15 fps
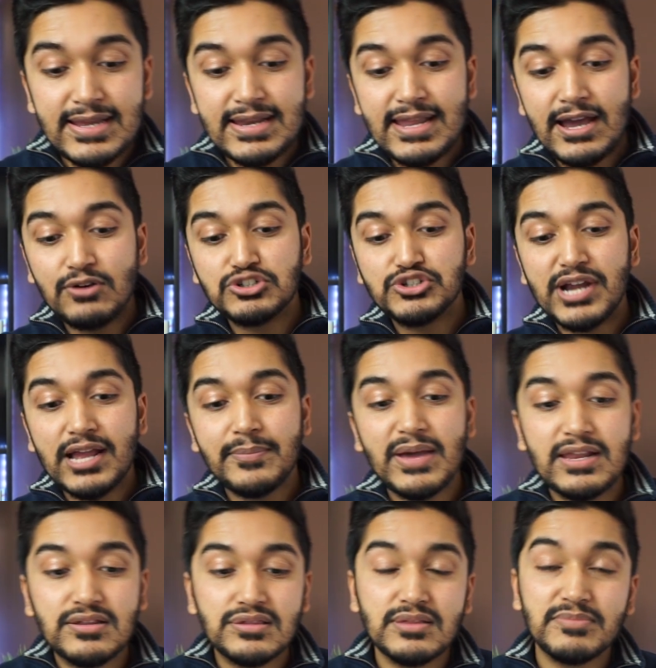Now,
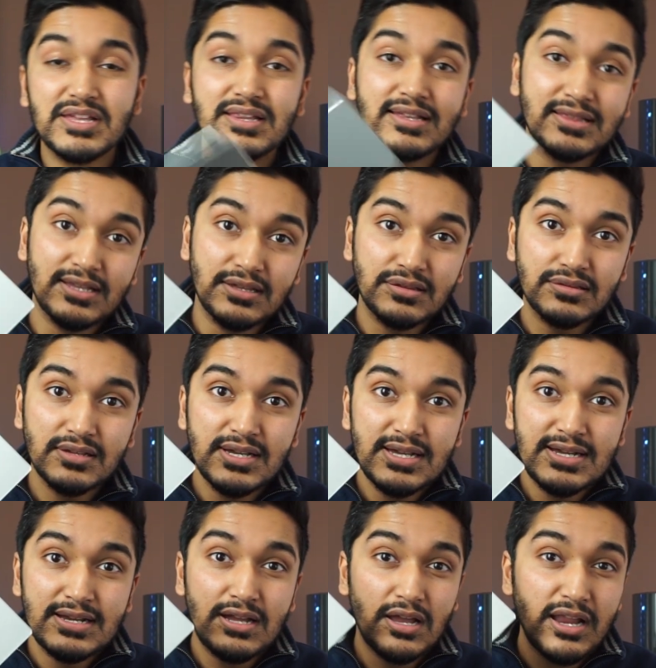trackpad is something like this.
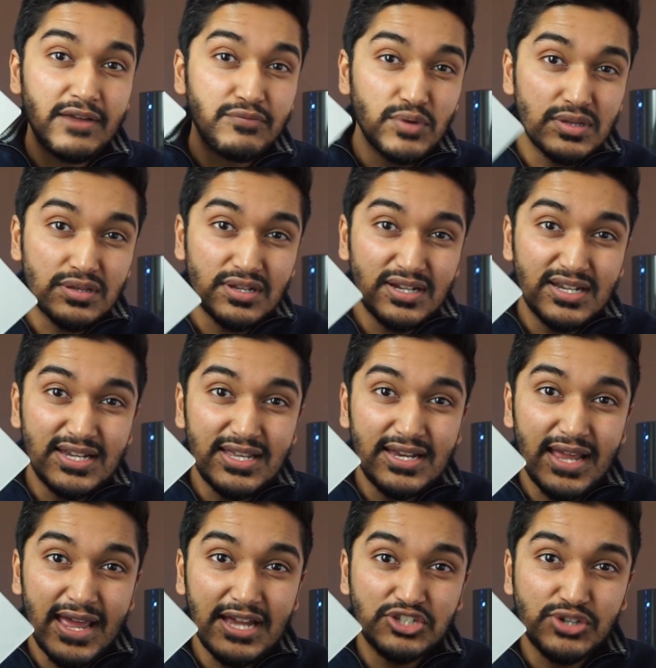Not everyone's going to need
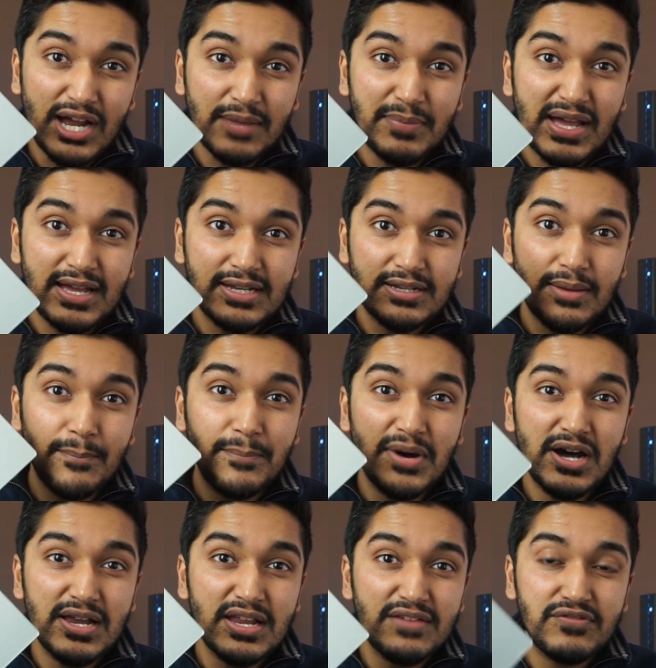a trackpad,
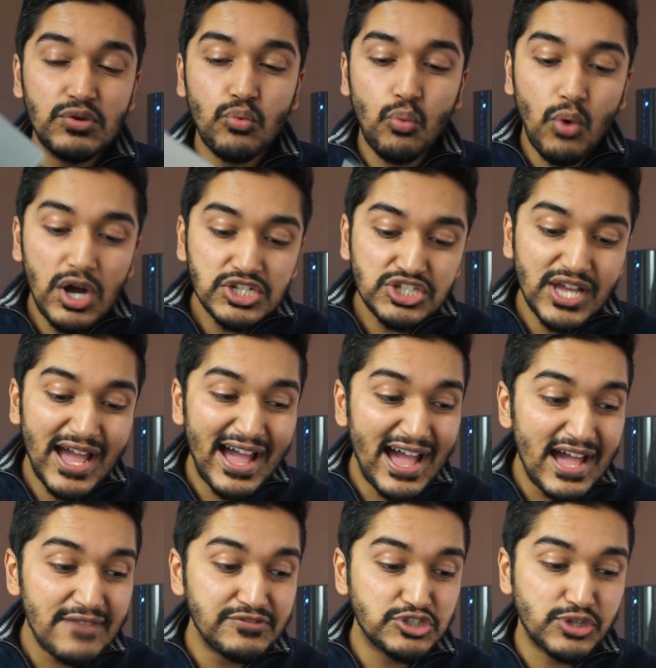but if you want to
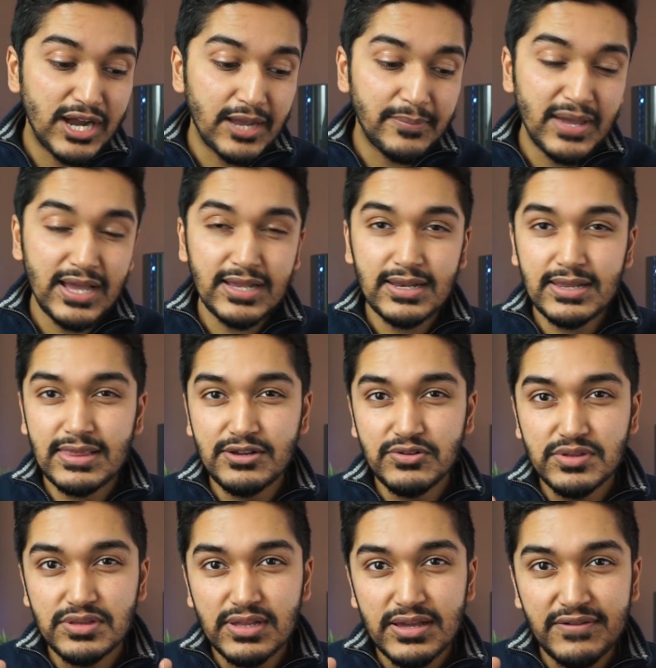have a trackpad, there
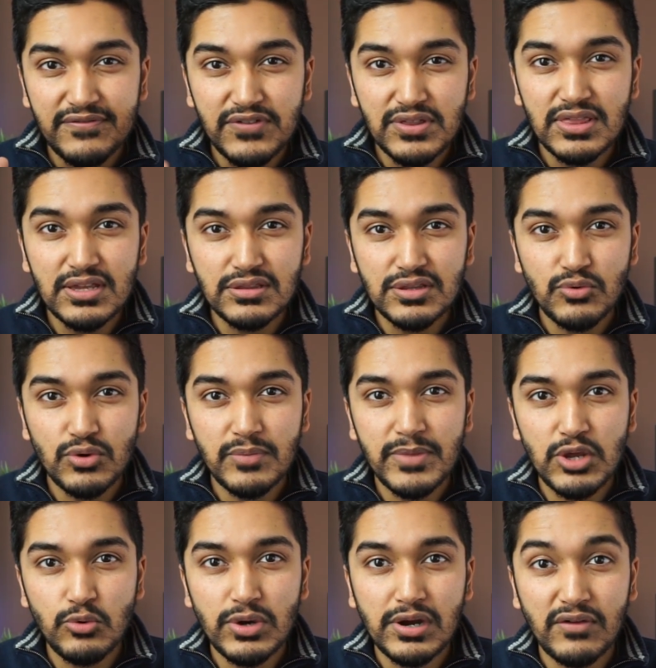is a few things you want to be
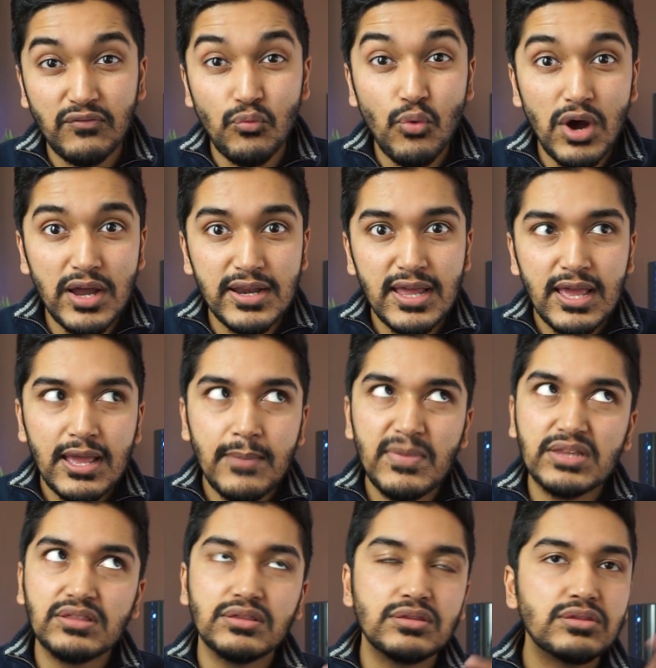aware of. One, it
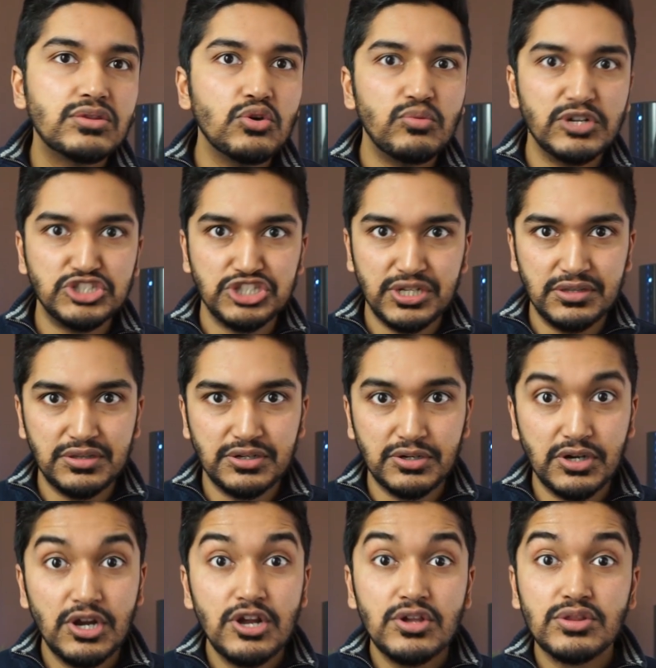makes it so much
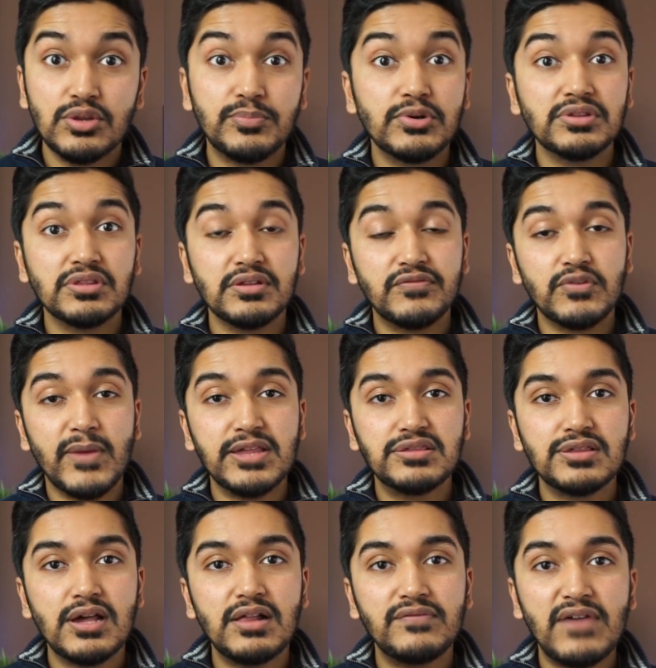easier. So personally for
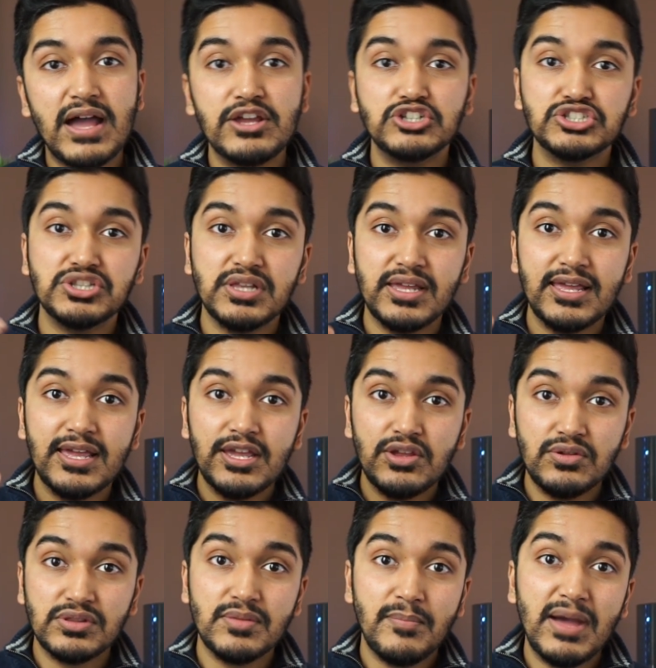myself, I usually
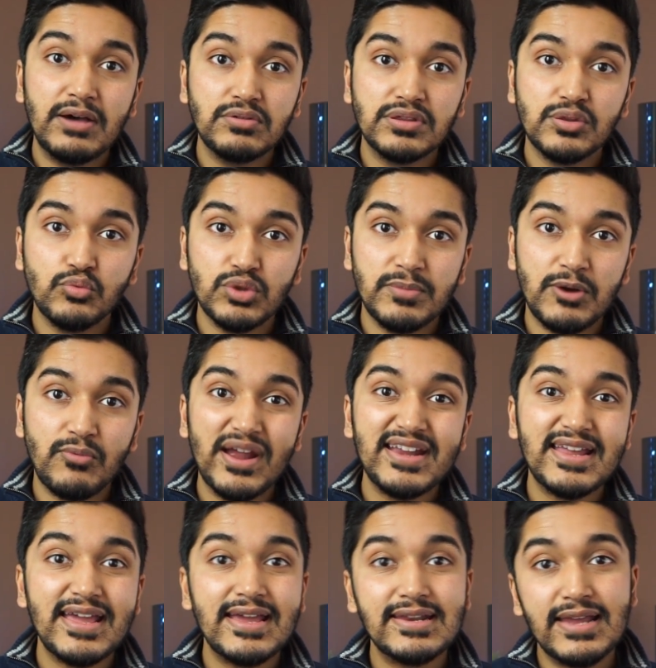use the mouse with my right
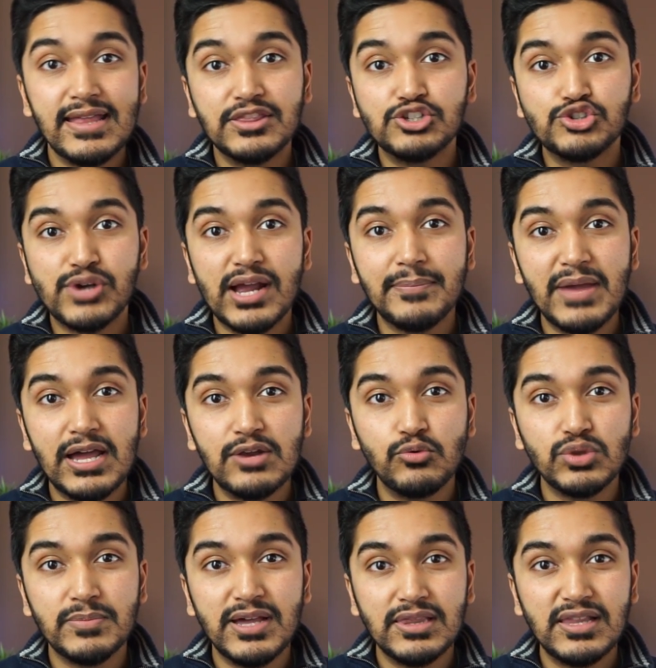hand and the trackpad
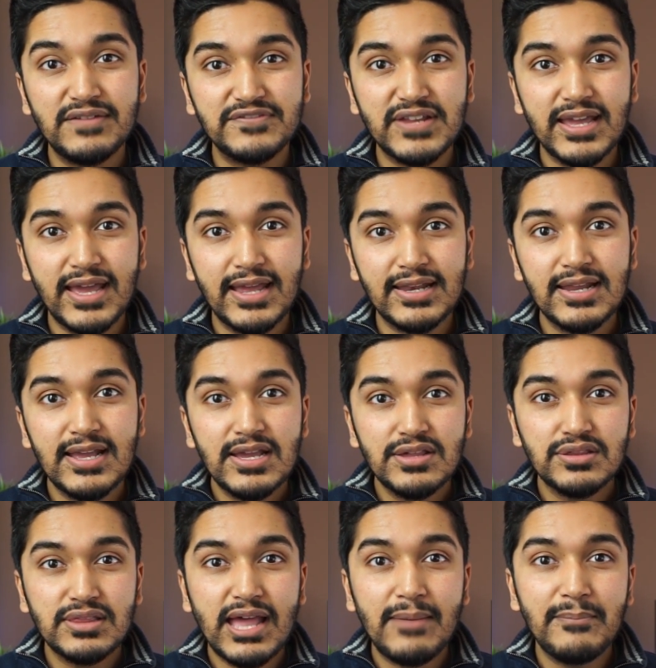with my left hand.
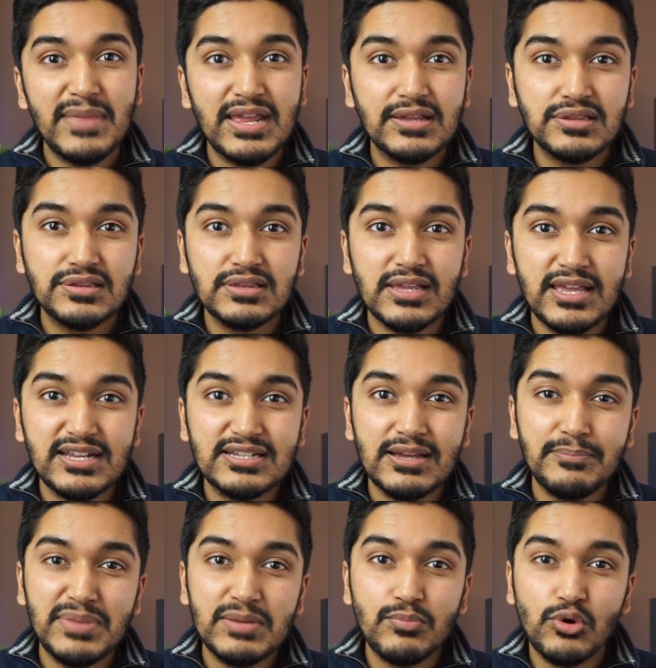So that makes it a
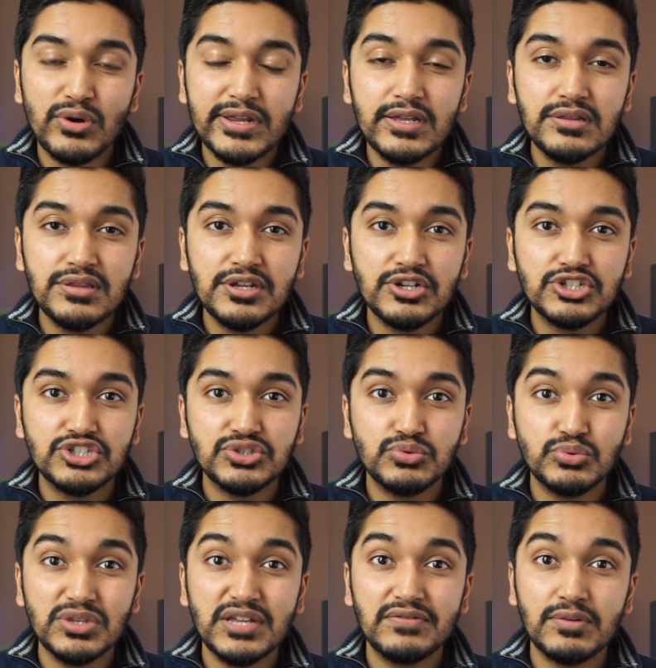bit more easier to
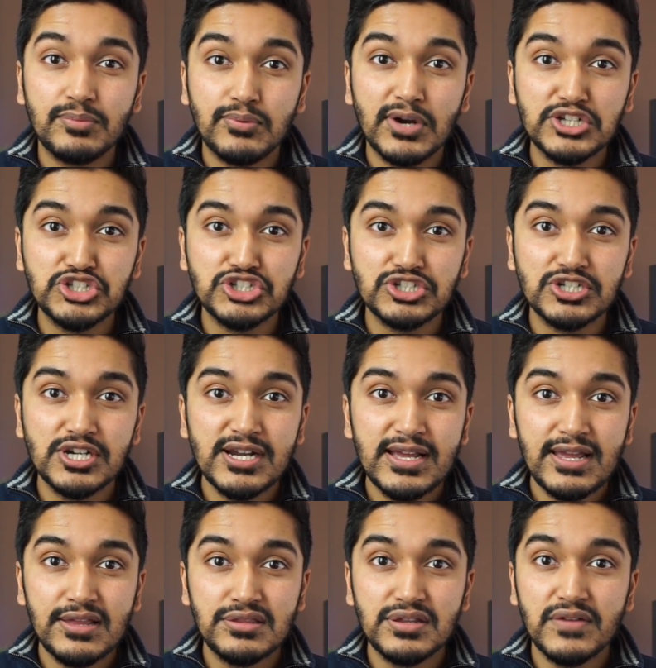relieve the pressure
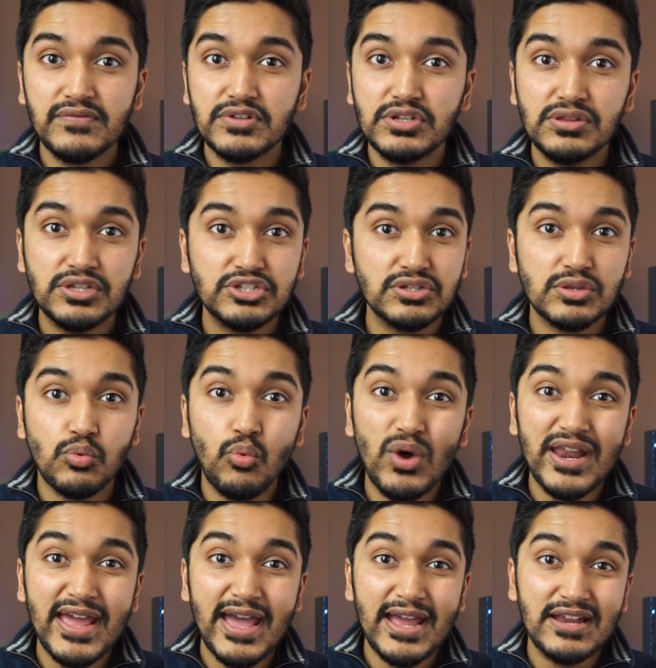instead of using just
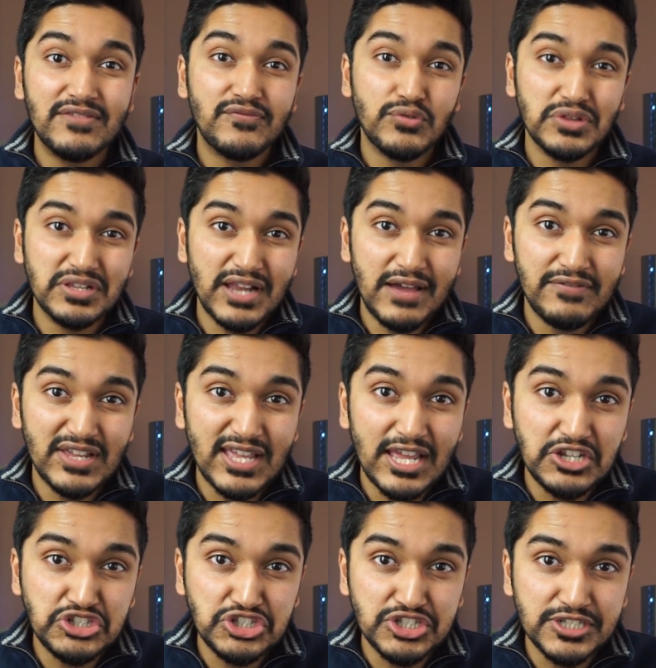one hand for the
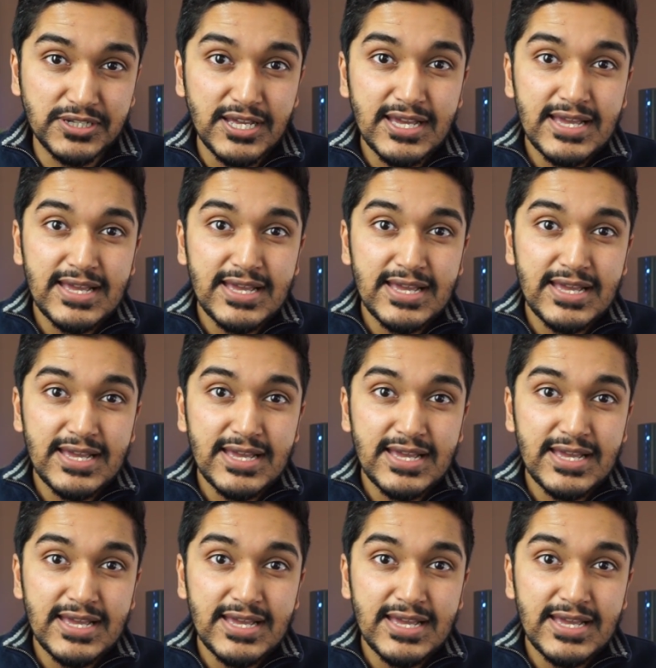navigation.